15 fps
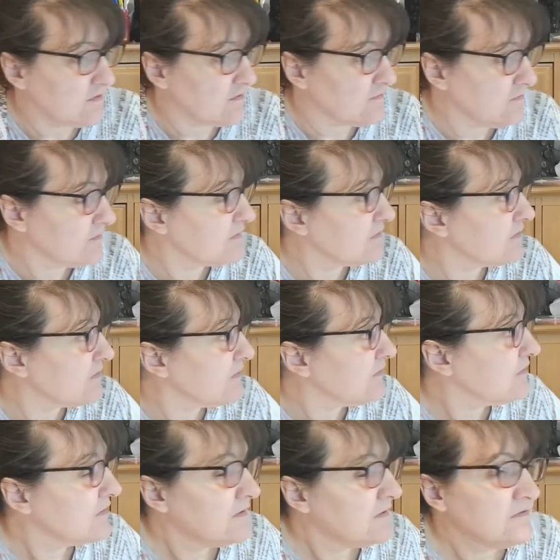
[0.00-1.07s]

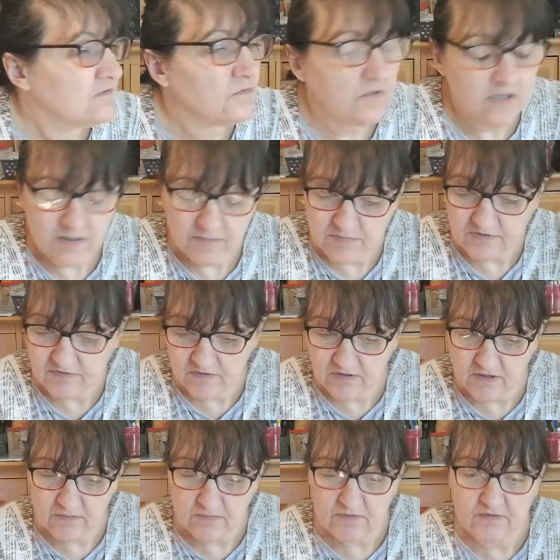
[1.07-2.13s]
it's all comings and
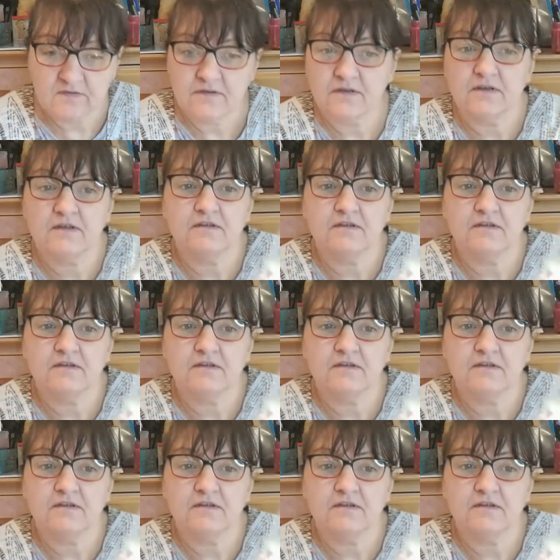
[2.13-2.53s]
goings. Because